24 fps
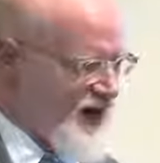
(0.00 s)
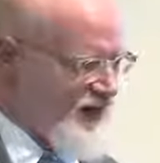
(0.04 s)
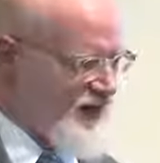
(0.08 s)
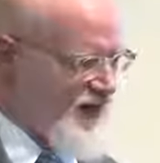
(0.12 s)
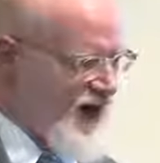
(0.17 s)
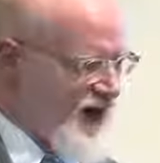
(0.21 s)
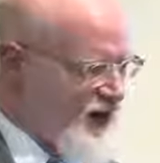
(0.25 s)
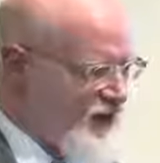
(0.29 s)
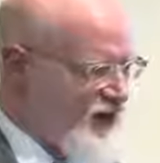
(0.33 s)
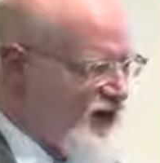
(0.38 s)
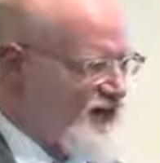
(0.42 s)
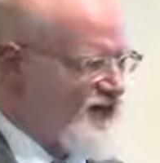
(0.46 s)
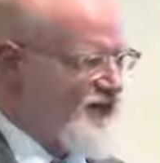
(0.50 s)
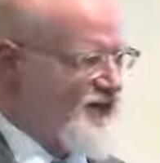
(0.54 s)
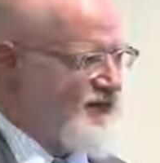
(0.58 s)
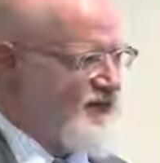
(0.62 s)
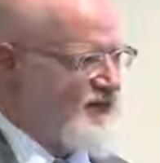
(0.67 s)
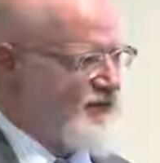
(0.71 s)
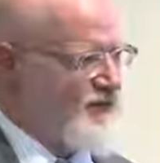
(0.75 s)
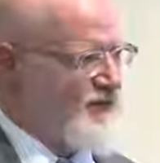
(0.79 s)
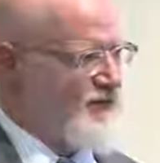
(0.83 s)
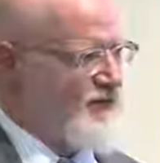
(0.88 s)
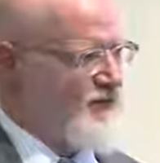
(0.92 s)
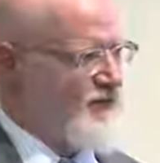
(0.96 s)
allow
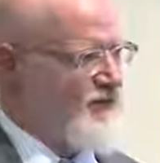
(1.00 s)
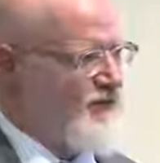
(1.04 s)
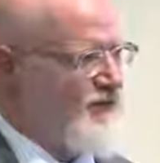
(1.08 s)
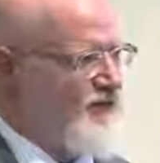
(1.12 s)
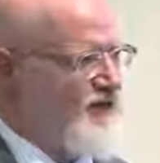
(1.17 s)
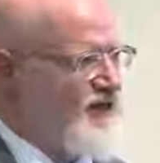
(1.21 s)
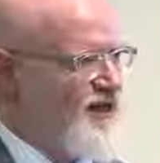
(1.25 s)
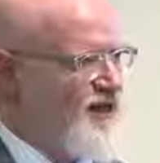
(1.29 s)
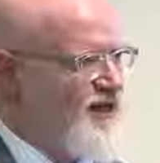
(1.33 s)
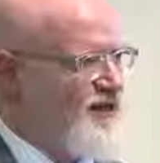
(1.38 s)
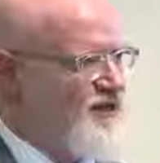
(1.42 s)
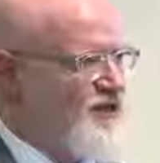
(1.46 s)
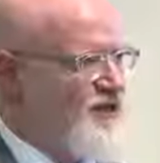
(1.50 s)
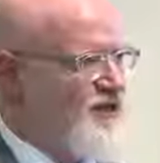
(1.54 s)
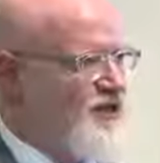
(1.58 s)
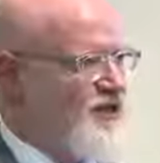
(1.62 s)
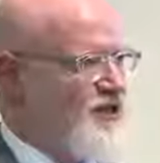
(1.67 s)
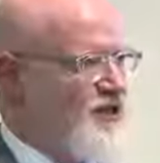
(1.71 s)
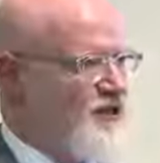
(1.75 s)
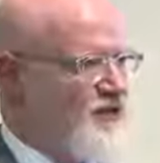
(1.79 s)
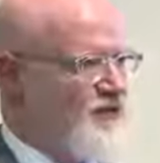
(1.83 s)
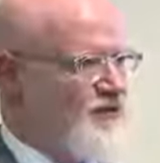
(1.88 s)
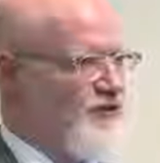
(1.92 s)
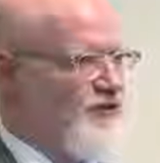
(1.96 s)
us to
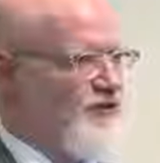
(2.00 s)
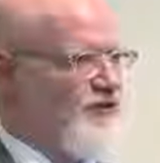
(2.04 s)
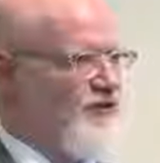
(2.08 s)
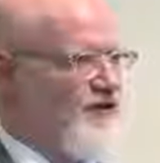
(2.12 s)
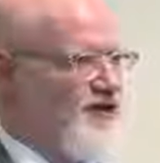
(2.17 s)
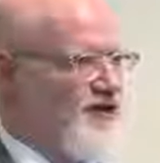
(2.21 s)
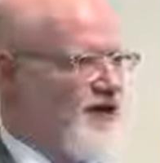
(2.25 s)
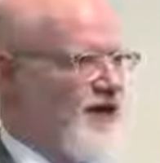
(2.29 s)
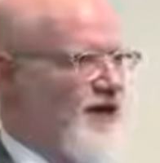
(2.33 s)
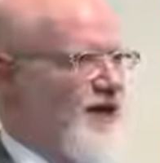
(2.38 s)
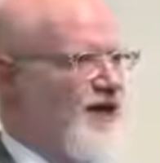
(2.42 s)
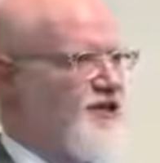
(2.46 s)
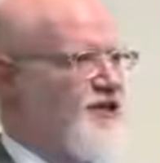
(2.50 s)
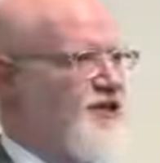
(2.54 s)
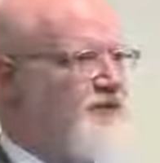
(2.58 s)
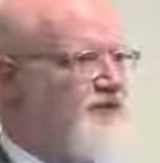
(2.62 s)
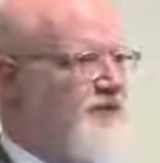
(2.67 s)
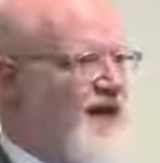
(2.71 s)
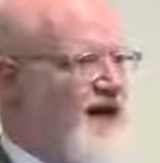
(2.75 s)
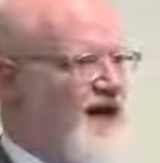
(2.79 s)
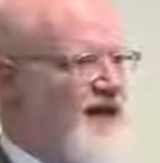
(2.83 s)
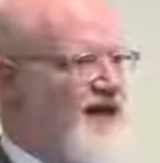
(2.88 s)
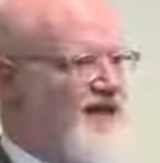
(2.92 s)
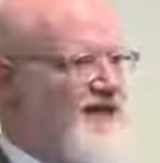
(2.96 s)
institute selection
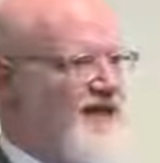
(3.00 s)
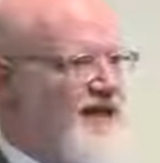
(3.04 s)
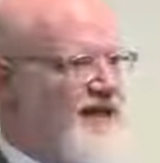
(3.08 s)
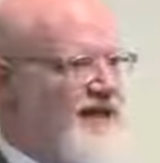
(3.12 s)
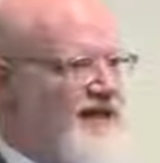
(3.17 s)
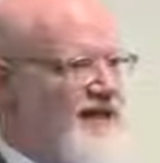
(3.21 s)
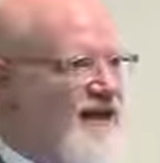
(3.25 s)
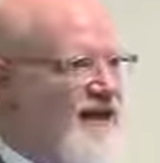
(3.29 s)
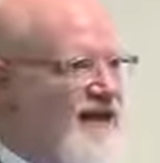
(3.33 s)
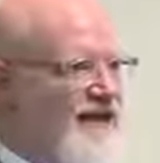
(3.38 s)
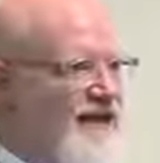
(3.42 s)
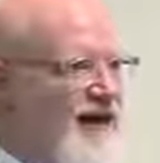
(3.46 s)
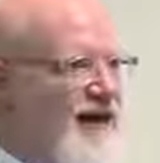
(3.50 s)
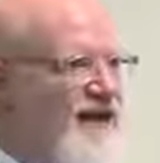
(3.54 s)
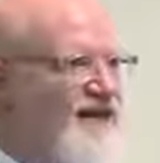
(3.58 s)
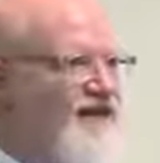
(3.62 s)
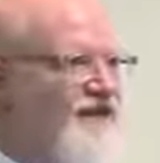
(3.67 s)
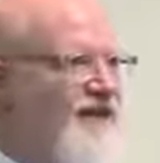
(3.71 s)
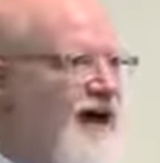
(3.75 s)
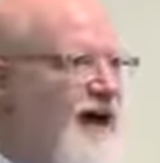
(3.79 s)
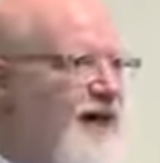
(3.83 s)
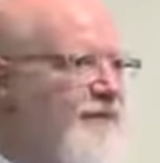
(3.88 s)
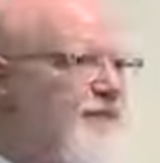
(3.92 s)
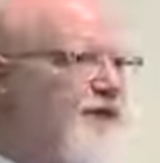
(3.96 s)
bias at a kind
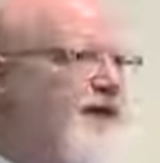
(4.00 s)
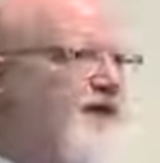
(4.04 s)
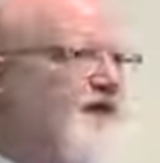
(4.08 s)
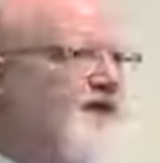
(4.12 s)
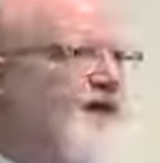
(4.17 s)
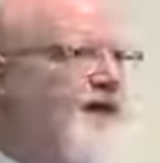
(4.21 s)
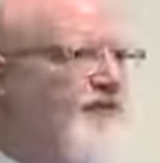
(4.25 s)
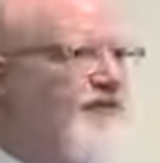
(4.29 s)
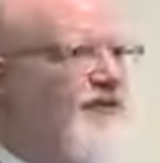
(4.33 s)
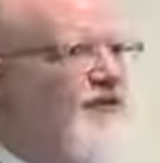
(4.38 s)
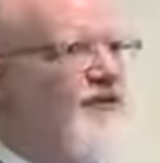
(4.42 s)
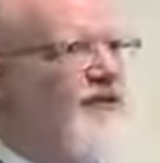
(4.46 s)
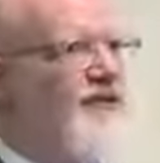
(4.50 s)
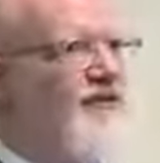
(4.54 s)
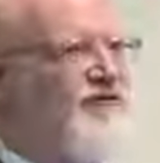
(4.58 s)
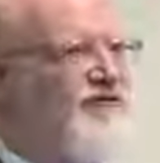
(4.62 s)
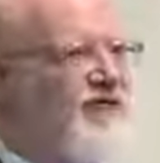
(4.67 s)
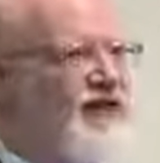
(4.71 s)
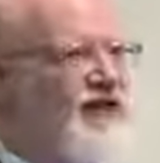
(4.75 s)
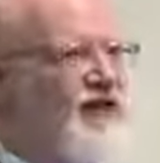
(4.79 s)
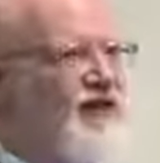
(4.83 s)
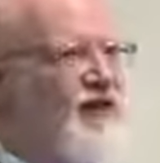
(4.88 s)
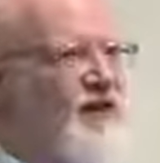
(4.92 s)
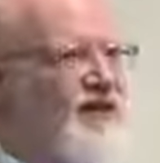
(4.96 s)
of epic level that
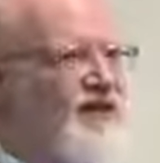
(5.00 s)
really